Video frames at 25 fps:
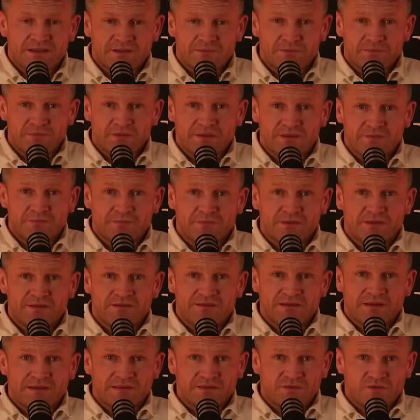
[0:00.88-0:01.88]
a big, big
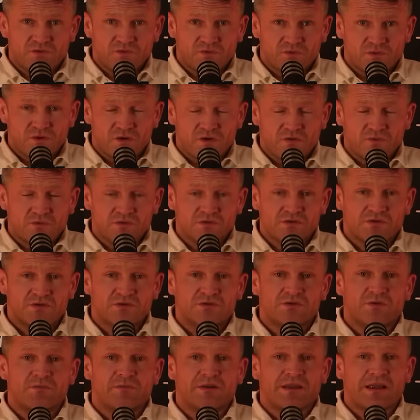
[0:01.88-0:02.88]
thank you out to
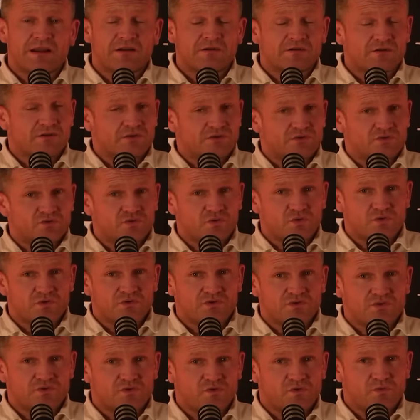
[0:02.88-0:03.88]
McCarthy Insurance
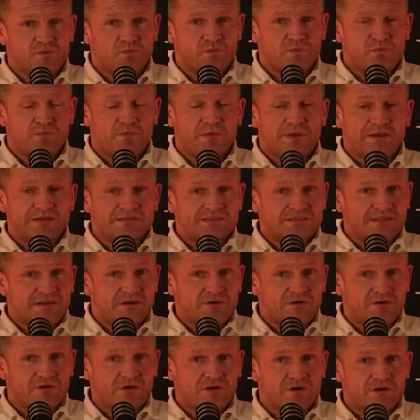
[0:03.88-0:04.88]
Group based here in
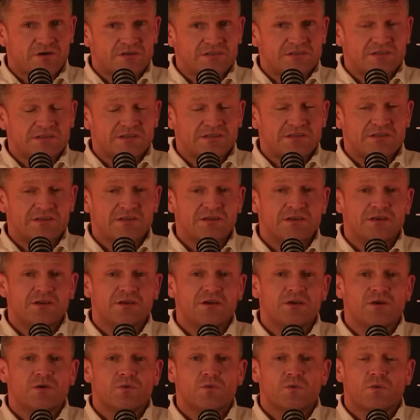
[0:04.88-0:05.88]
Cork City.
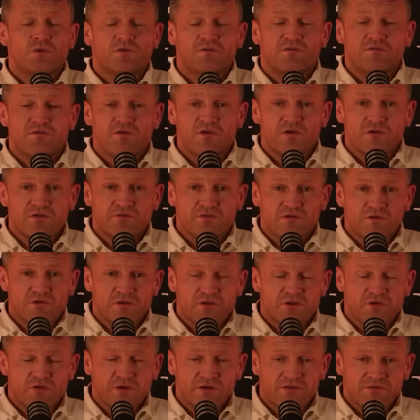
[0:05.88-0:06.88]
We're very, very
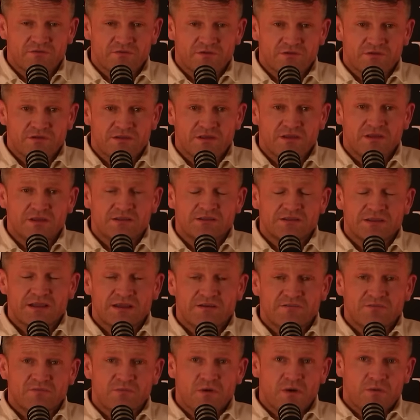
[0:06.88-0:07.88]
grateful to have
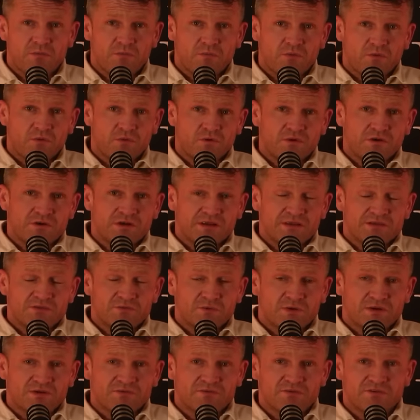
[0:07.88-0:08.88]
them on board as one
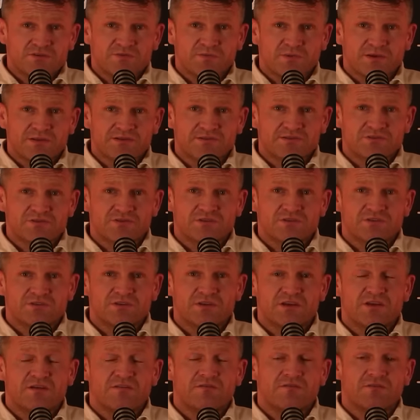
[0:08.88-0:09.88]
of our sponsors
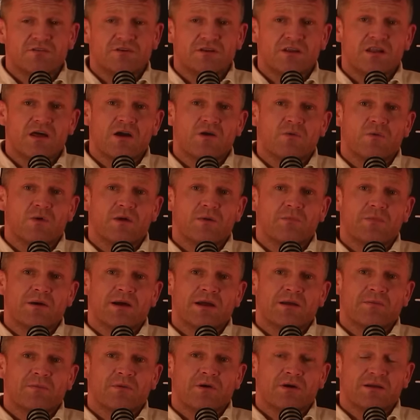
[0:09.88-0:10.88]
for the Long Way Back
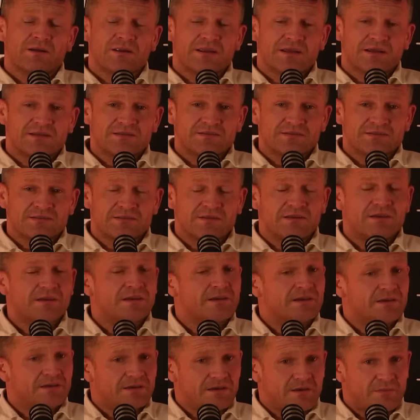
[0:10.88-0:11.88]
podcast.
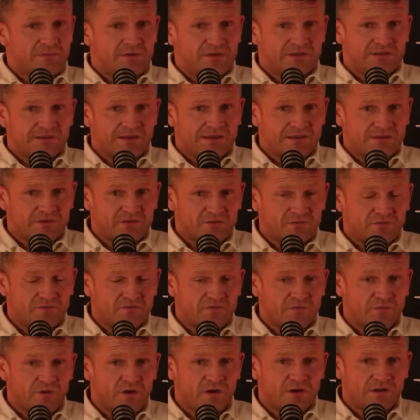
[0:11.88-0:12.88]
A big thank you from
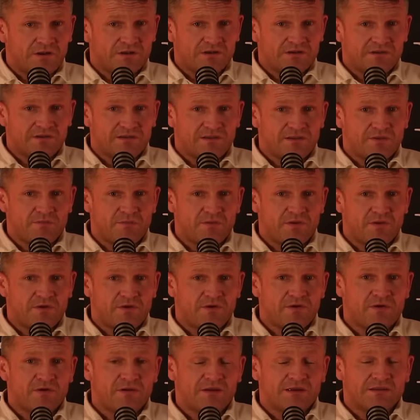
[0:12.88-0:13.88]
all the team here
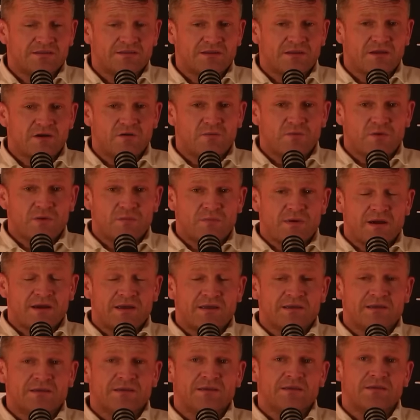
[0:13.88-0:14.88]
at the Long Way Back.
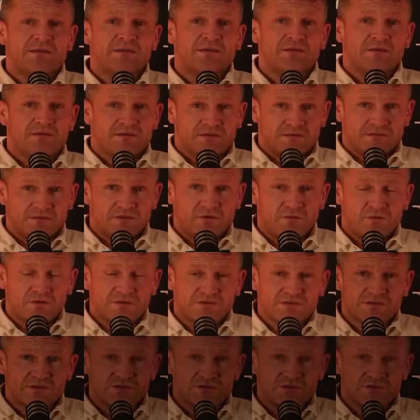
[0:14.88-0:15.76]
Now, on to the